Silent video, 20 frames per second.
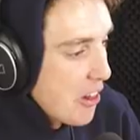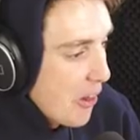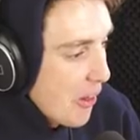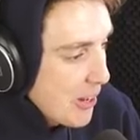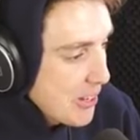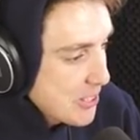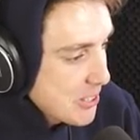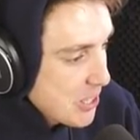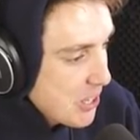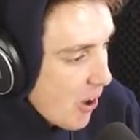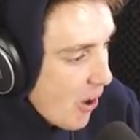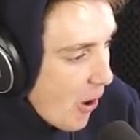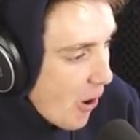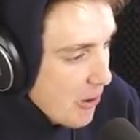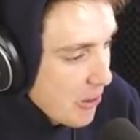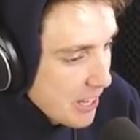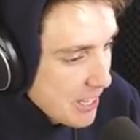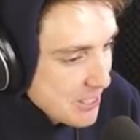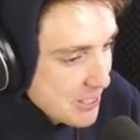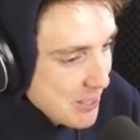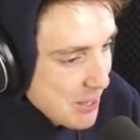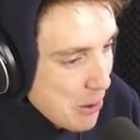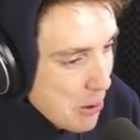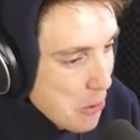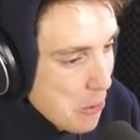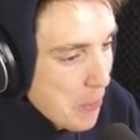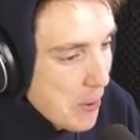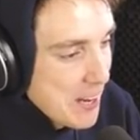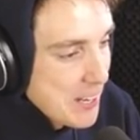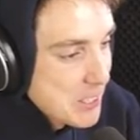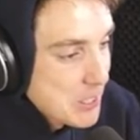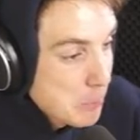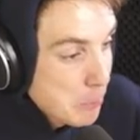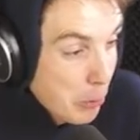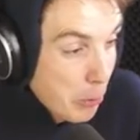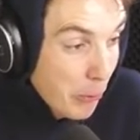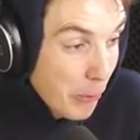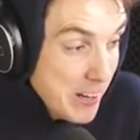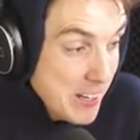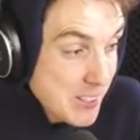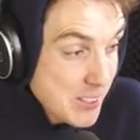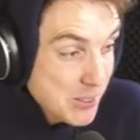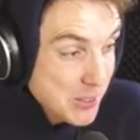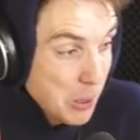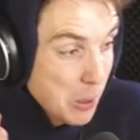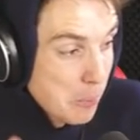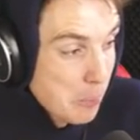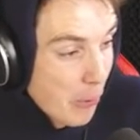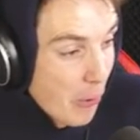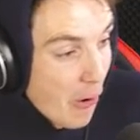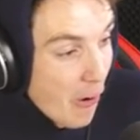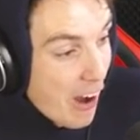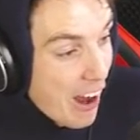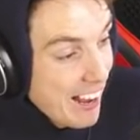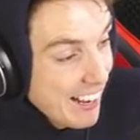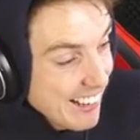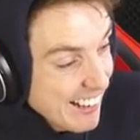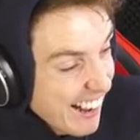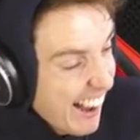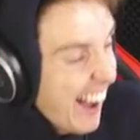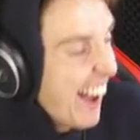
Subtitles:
Let's go. Let's see who wins. Priests or bride?